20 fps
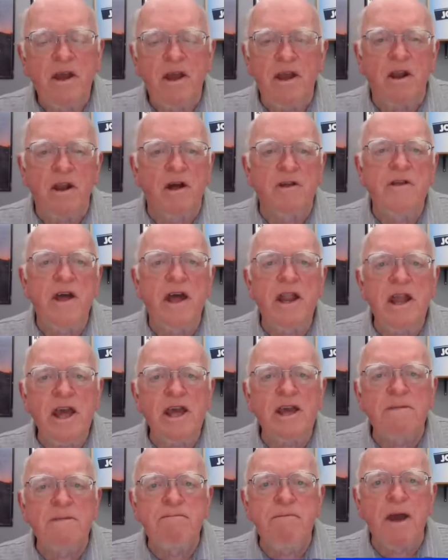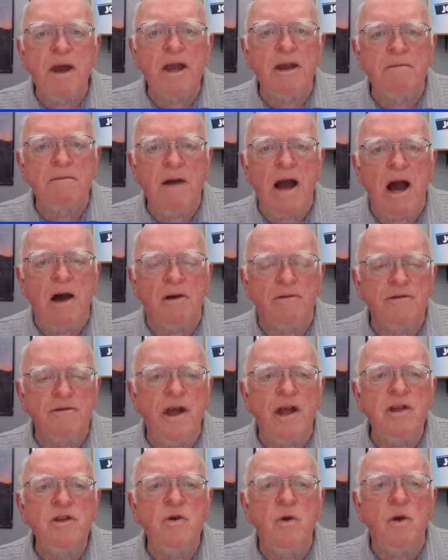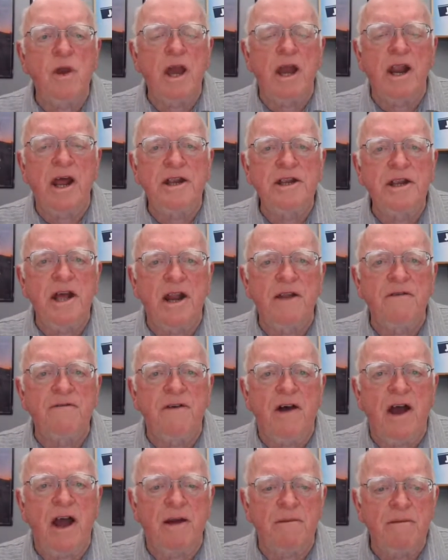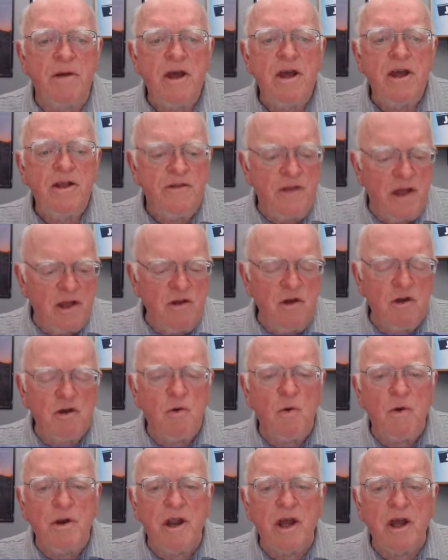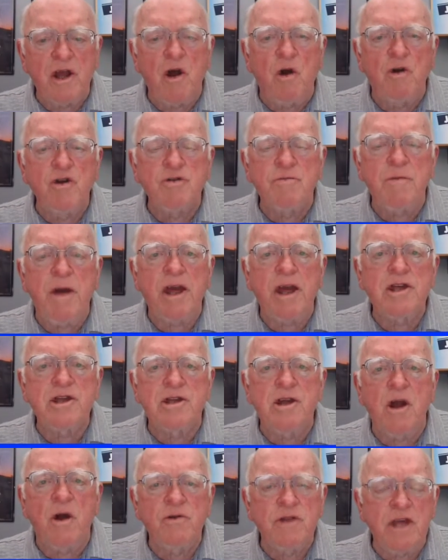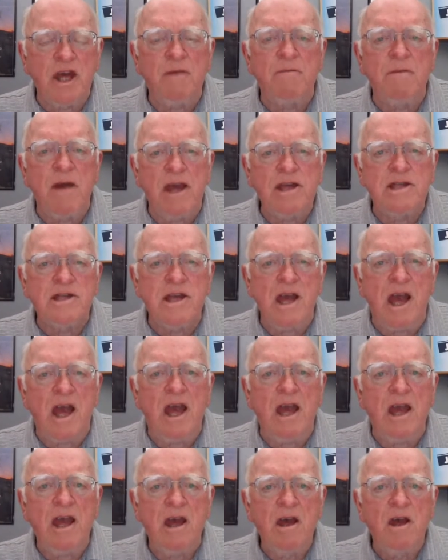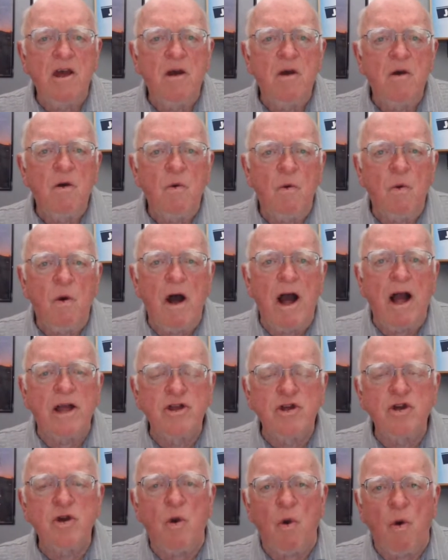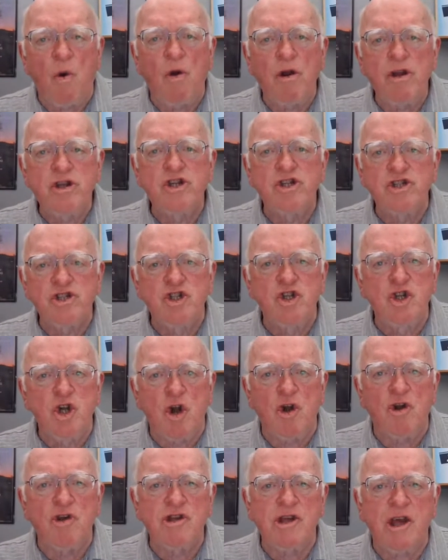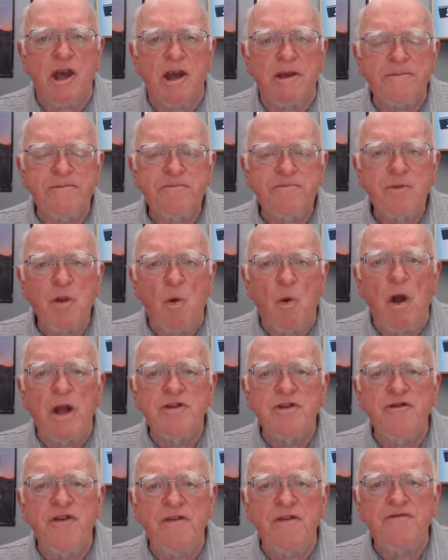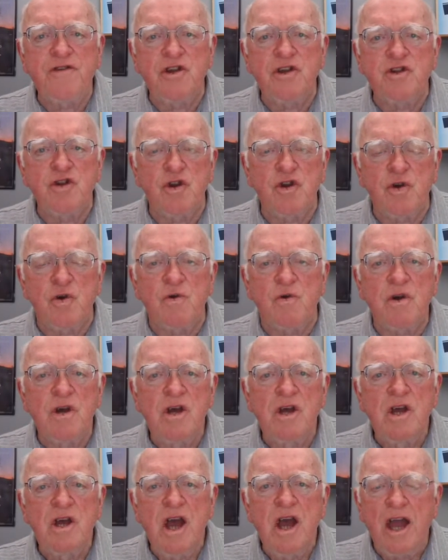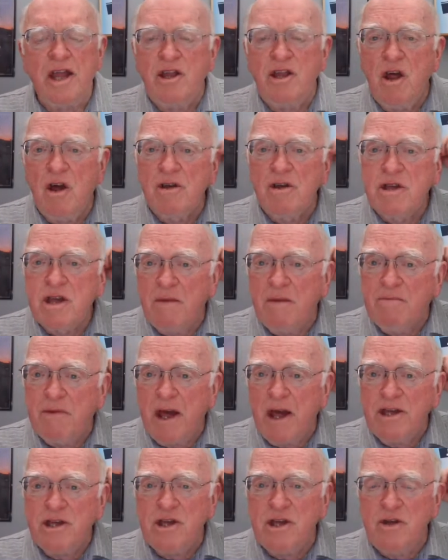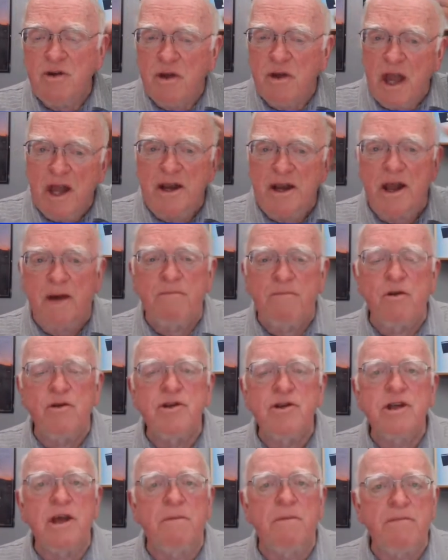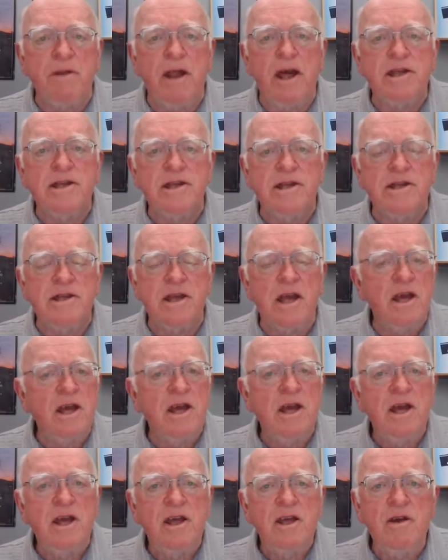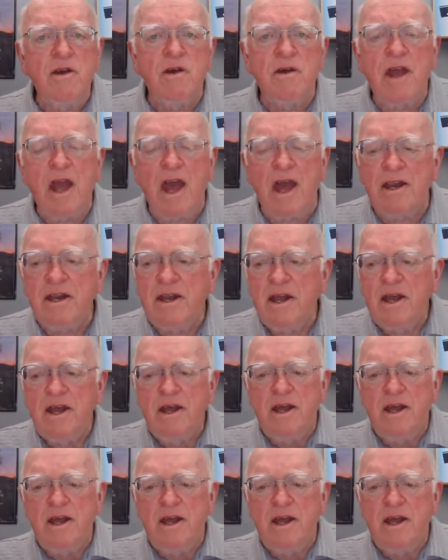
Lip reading: Then he can pick them out. Then you can identify them. Then when the coach makes notes, he may say, "Watch orange jersey, watch 52." And some places you'll get numbers, some places you'll get